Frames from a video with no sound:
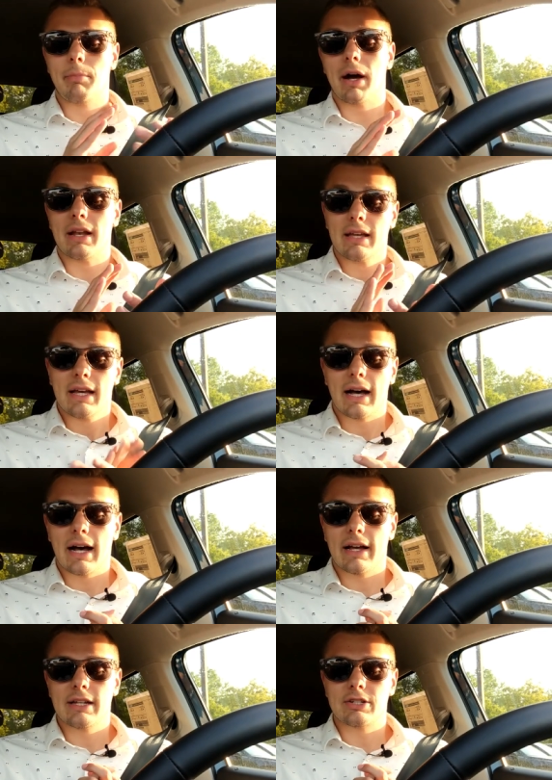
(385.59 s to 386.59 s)
But
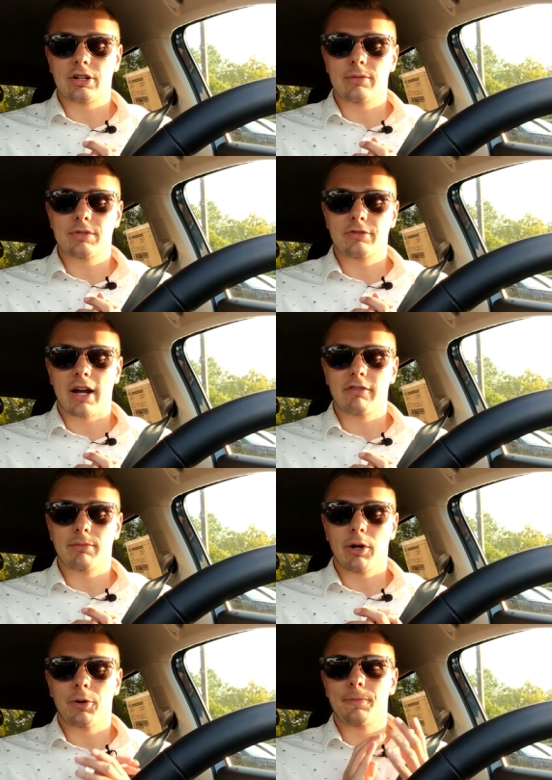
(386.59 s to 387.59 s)
uh, in terms of
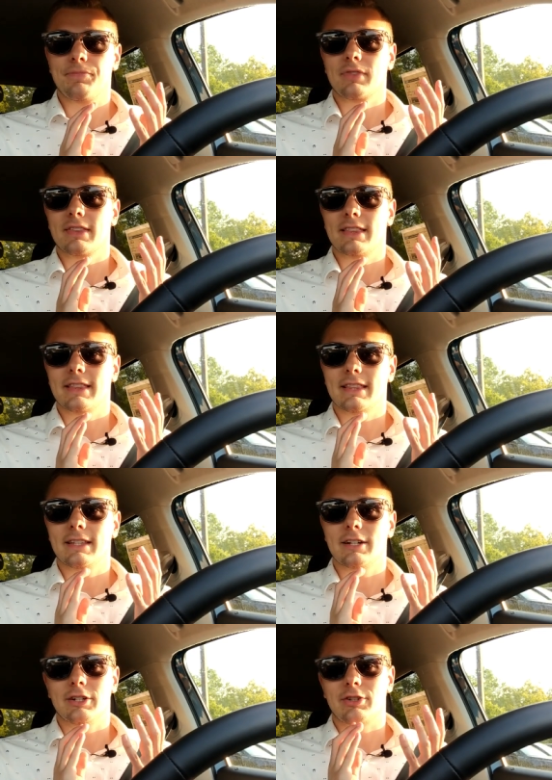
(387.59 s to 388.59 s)
driving mode
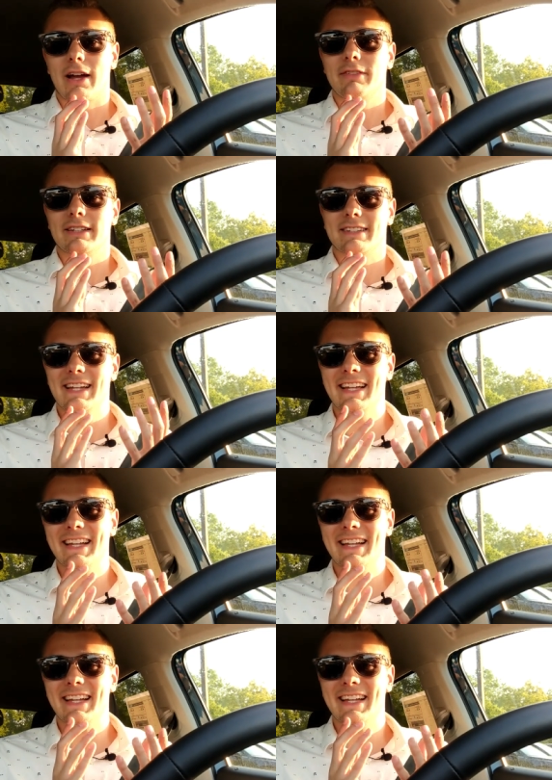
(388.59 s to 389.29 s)
or driving